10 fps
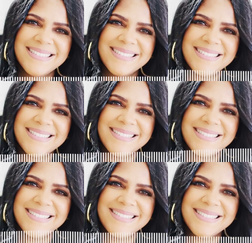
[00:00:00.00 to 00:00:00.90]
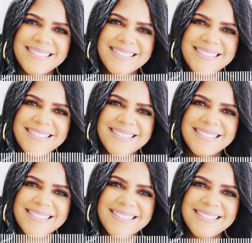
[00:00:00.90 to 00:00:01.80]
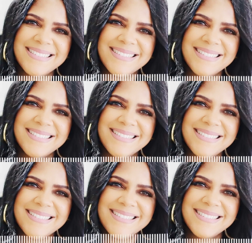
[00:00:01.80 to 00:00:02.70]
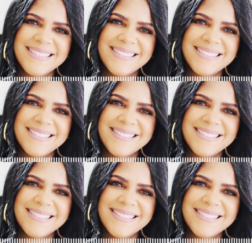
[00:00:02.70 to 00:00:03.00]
Hi, Elle. You too. Very excited to be here.